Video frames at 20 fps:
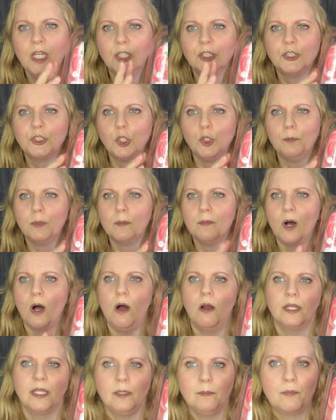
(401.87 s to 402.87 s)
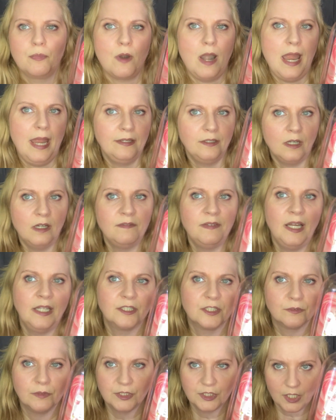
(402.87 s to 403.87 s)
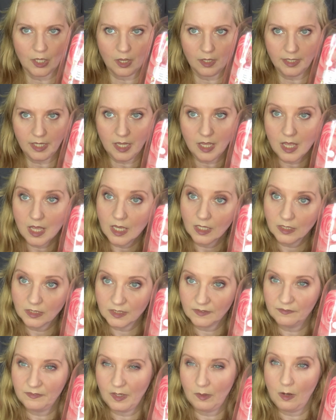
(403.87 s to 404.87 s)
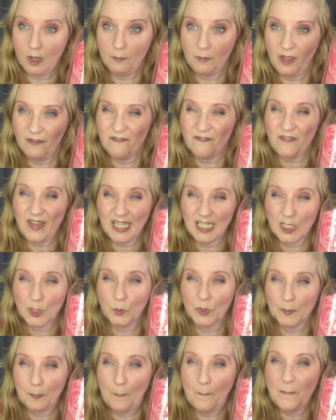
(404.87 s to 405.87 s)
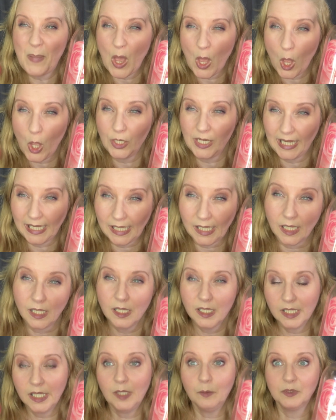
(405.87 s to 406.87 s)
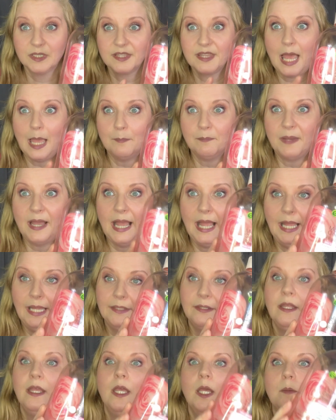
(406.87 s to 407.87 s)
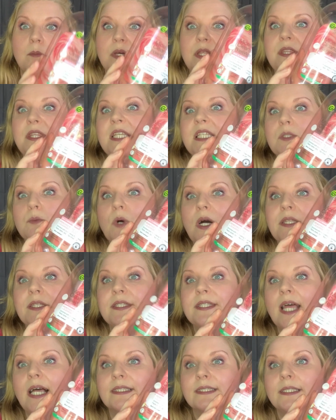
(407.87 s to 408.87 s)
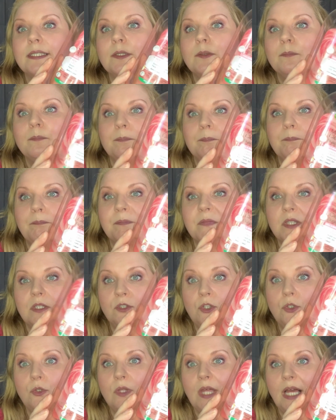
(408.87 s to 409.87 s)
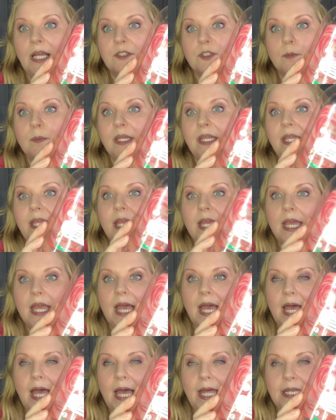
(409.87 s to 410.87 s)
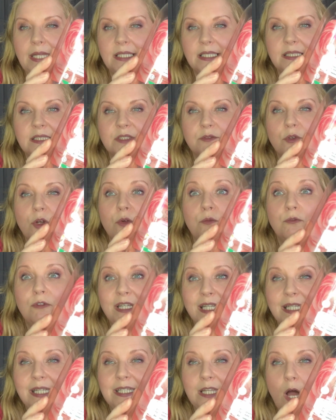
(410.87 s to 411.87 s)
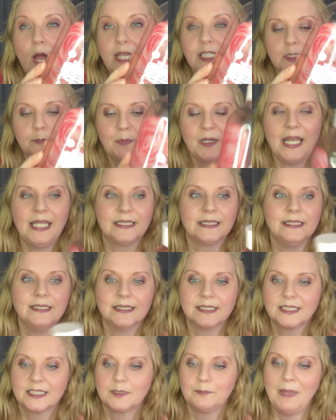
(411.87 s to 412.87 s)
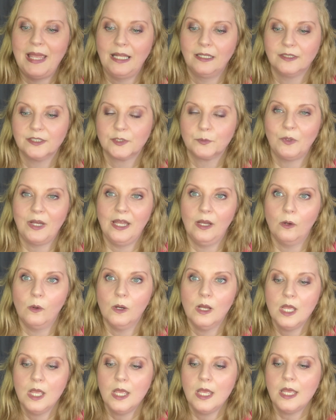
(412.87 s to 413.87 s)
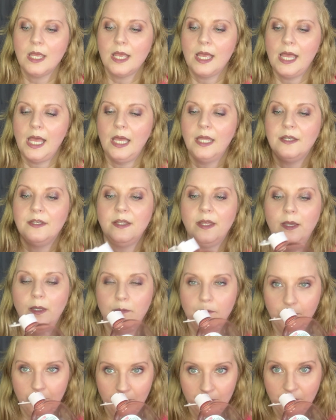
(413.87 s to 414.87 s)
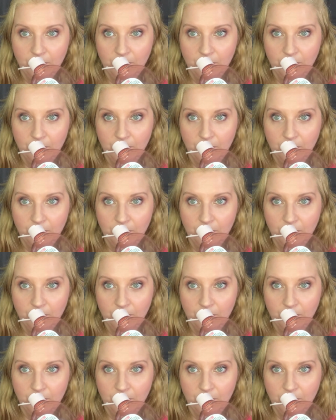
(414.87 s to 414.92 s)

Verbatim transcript: supermarket brand I've had to return it because I felt like my face was burning it was that bad but this one doesn't do that to me and it's a really nice pleasant smell as well and um,